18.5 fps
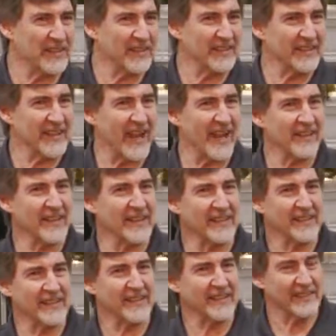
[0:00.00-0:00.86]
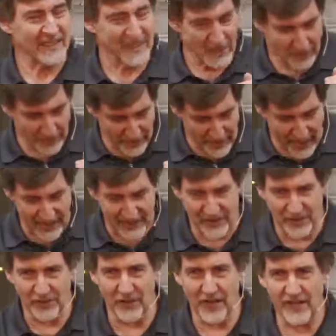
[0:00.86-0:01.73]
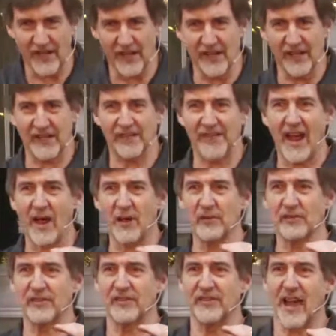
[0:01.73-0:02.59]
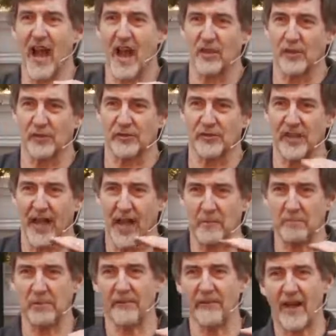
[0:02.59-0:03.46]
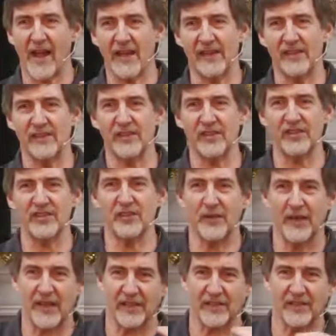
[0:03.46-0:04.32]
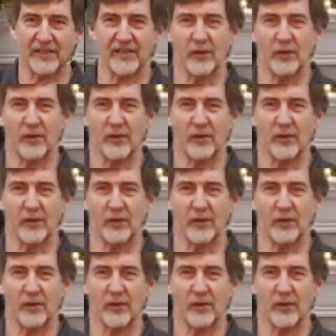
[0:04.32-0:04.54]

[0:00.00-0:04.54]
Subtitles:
not like, last year I needed $1,000 and God provided, and this year I get to say,